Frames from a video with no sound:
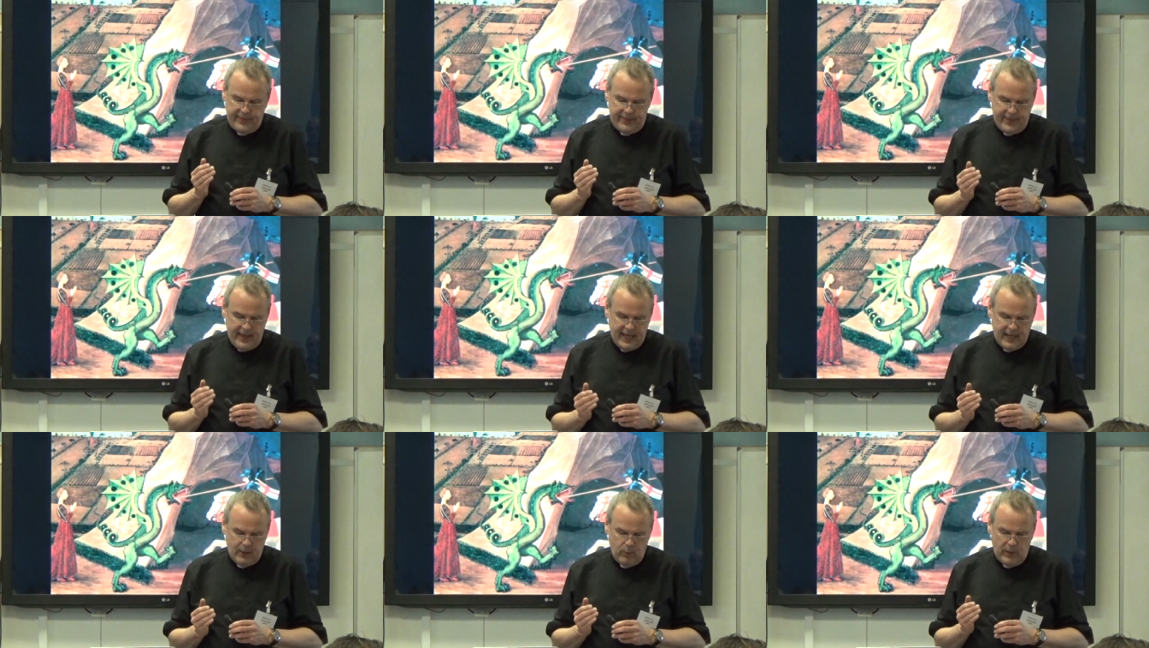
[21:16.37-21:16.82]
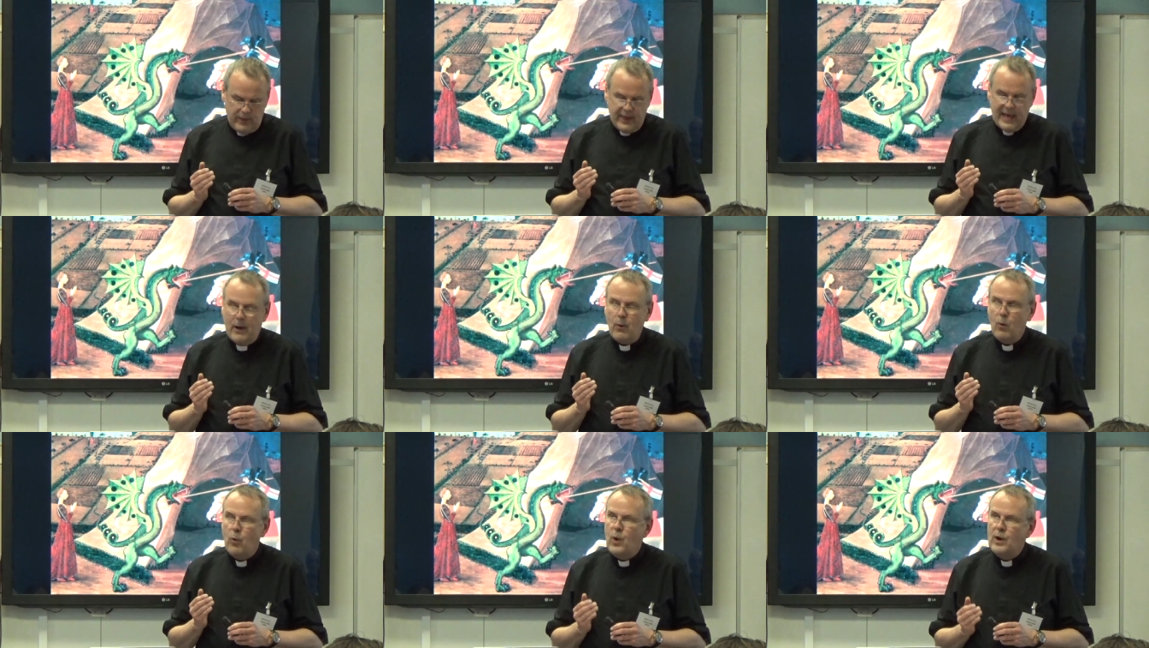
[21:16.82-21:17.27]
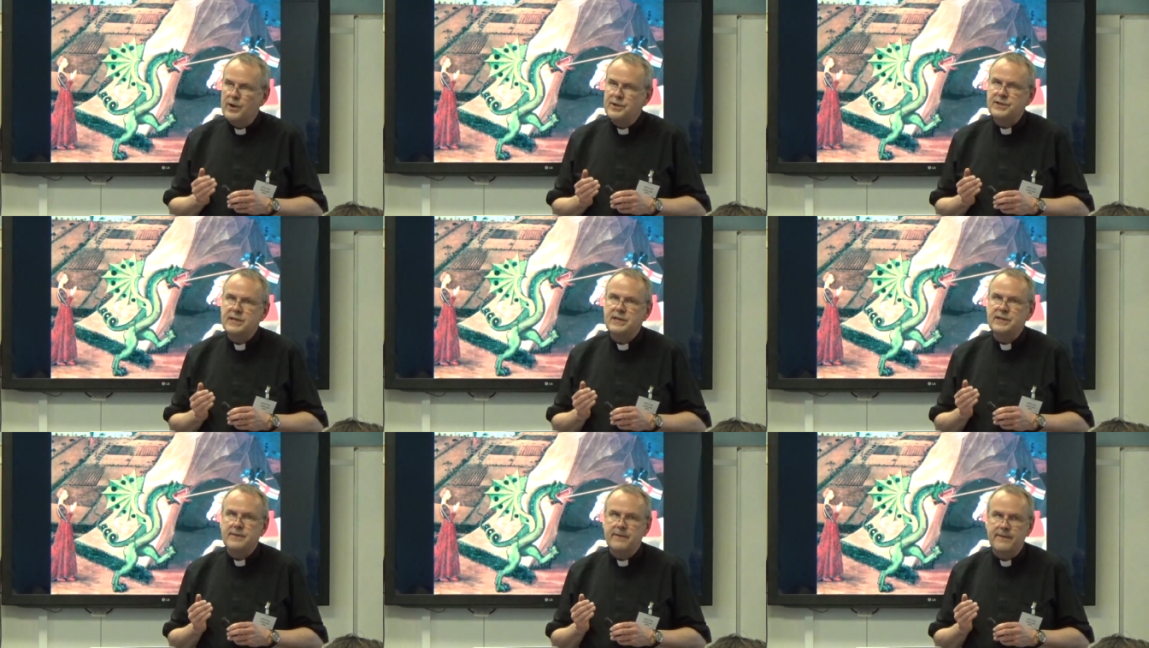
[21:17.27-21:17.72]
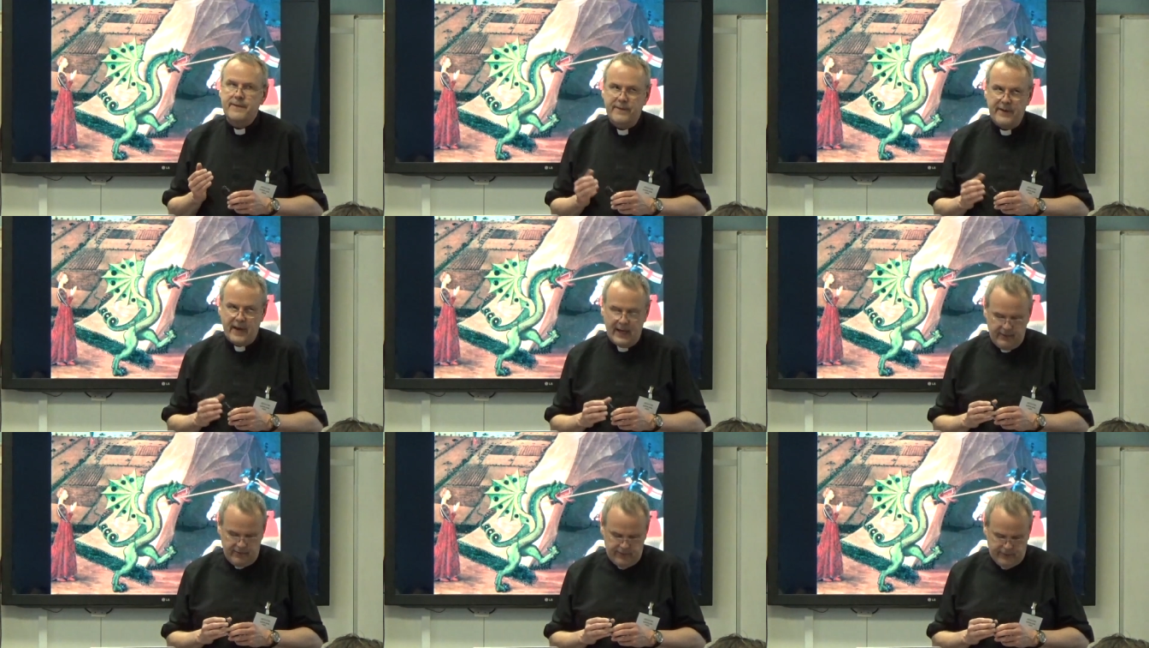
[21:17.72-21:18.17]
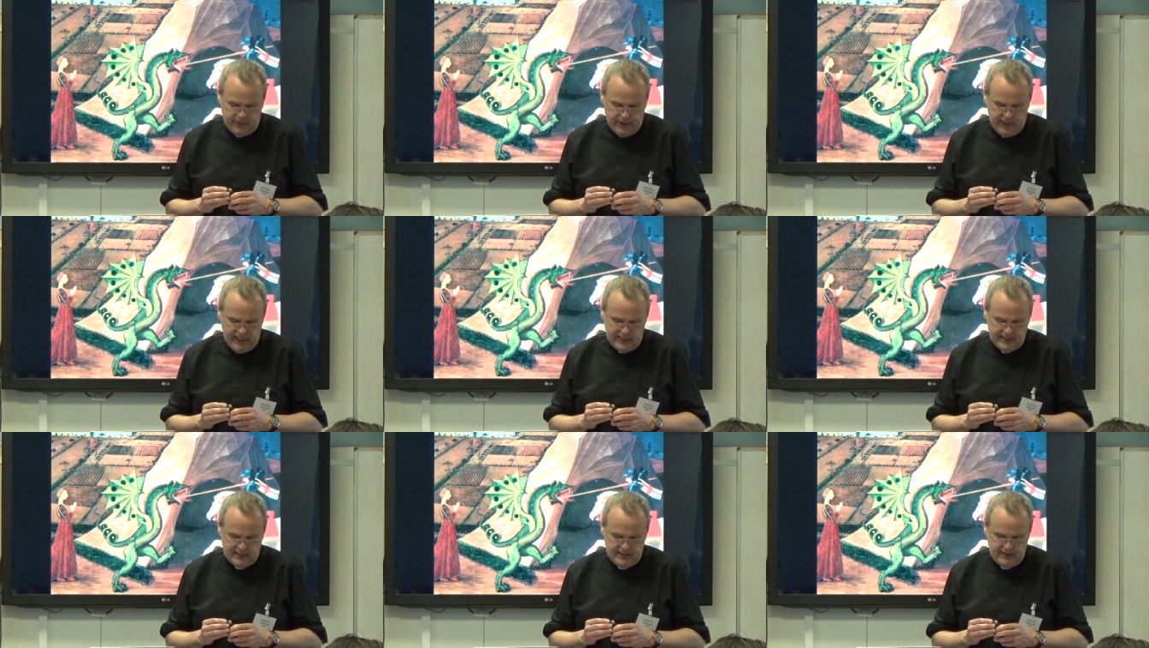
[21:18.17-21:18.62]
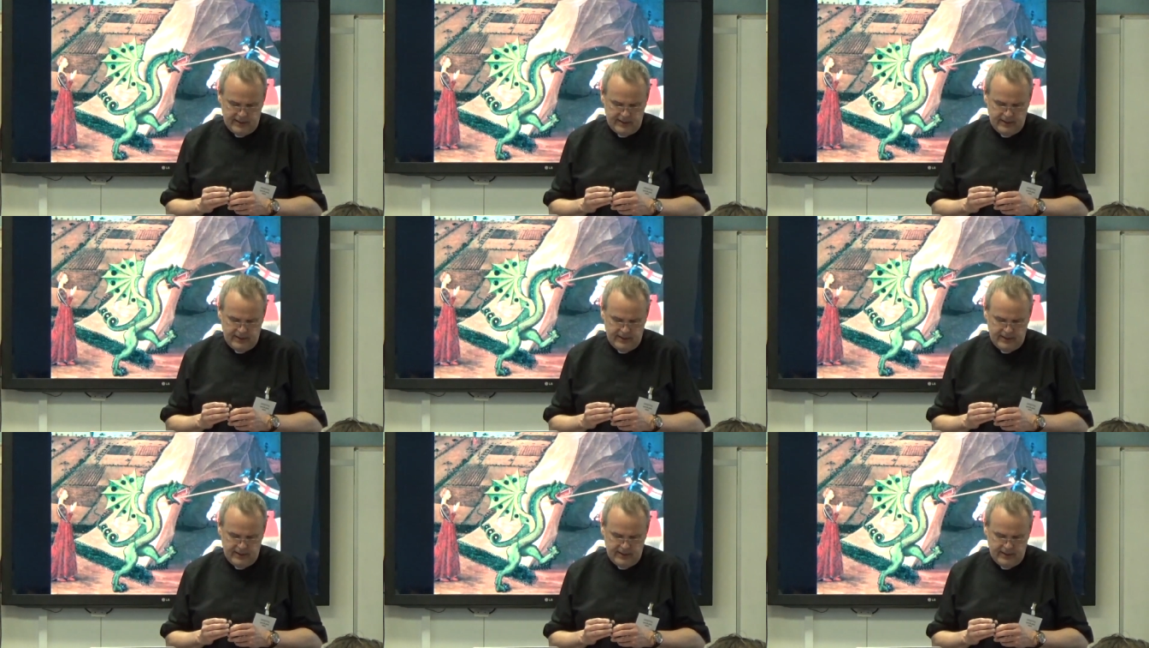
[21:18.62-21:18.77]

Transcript: thing without wanting to fight for it.